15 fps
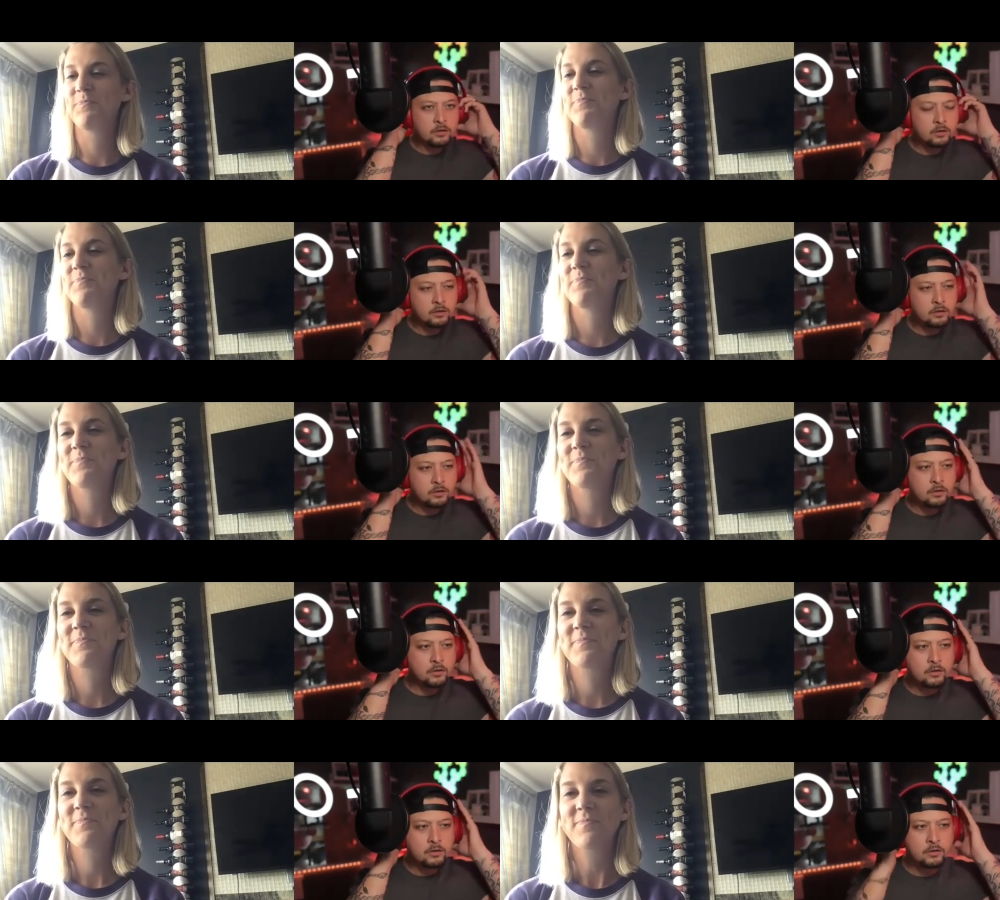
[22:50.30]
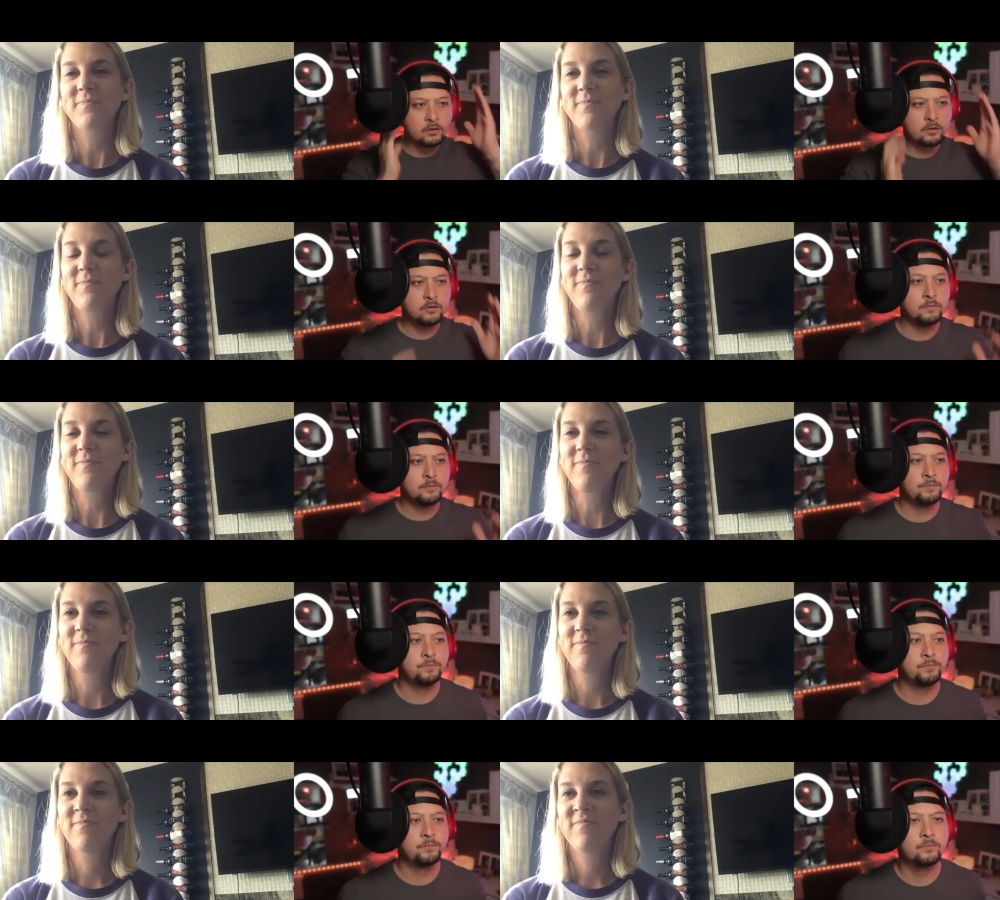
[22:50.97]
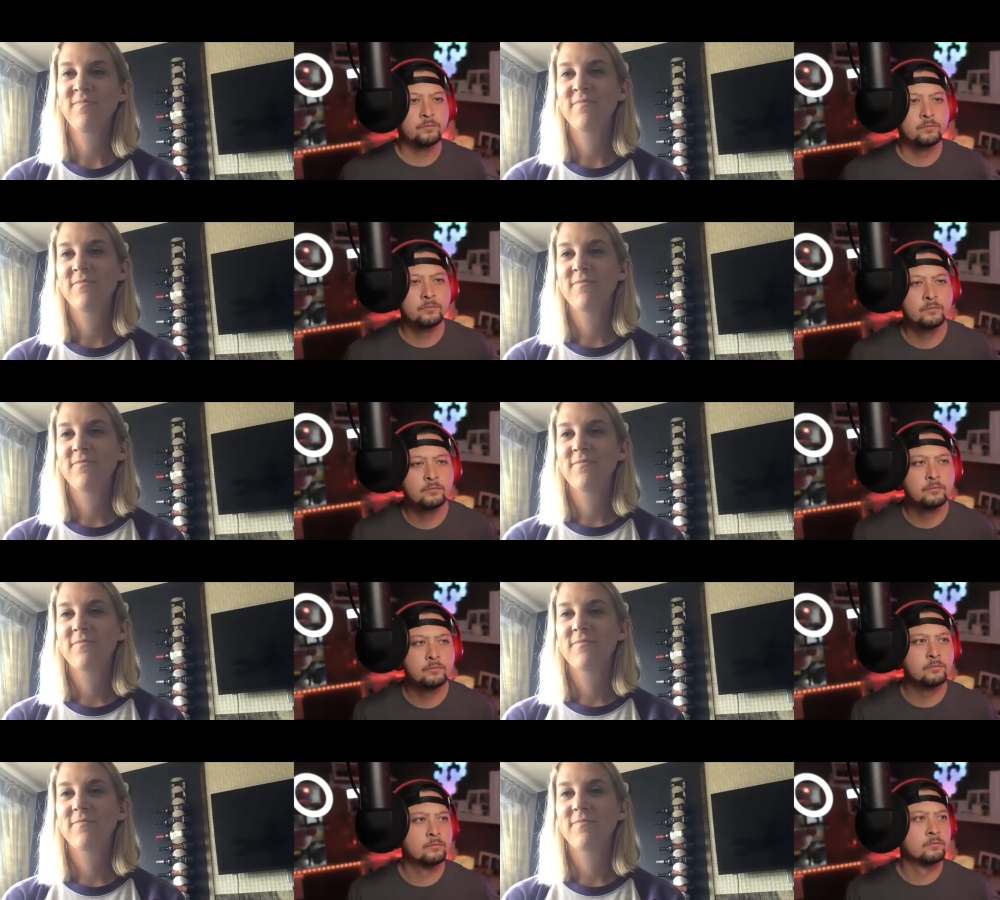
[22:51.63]

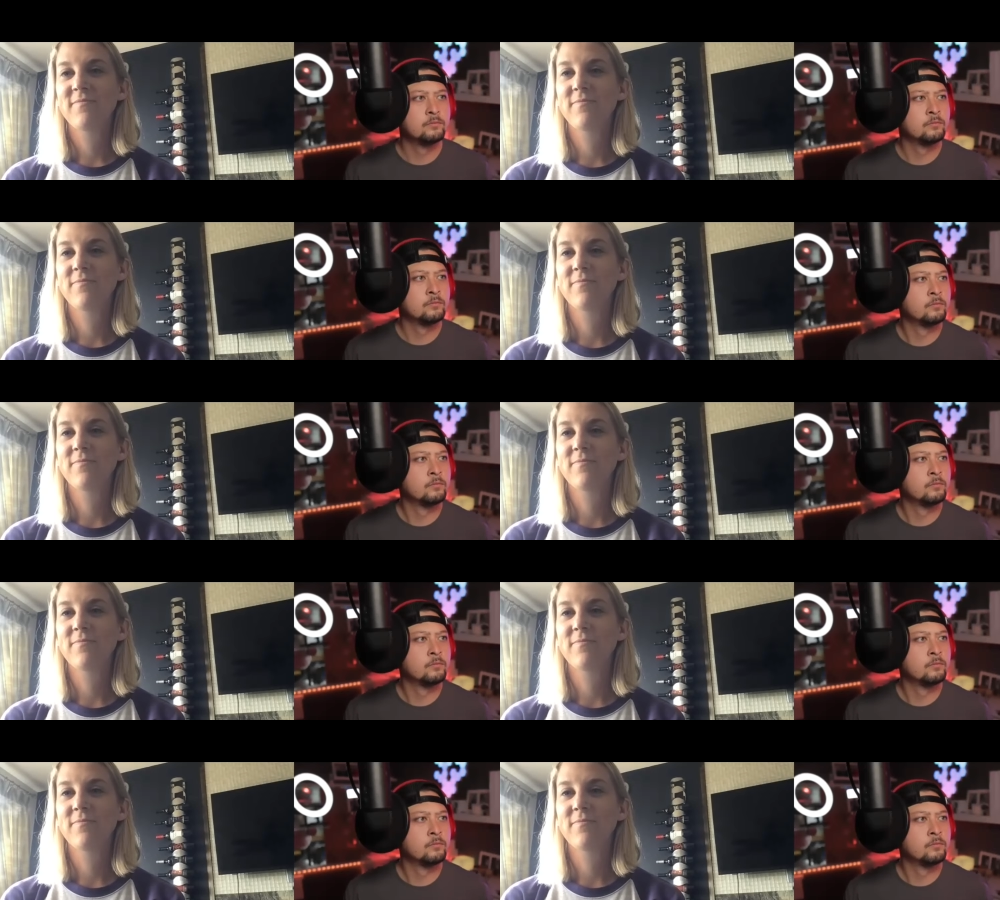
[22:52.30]
Nothing is said.